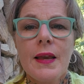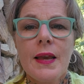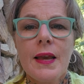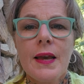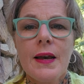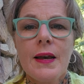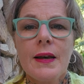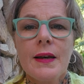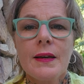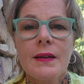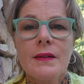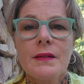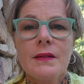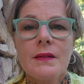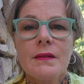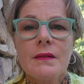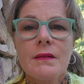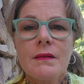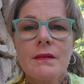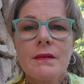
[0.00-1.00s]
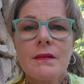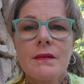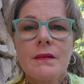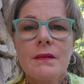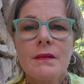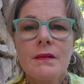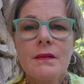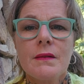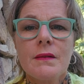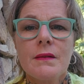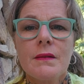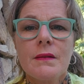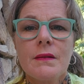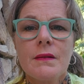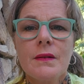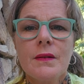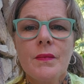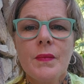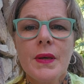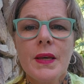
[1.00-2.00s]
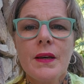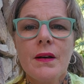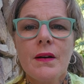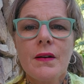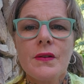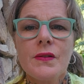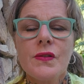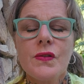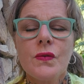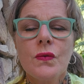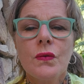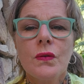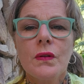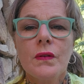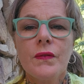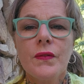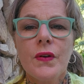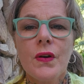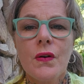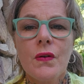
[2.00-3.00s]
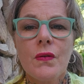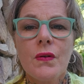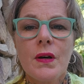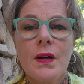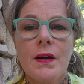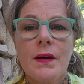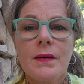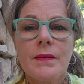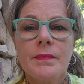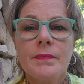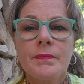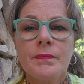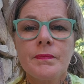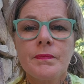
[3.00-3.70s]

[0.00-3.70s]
and the Bihar School of Yoga,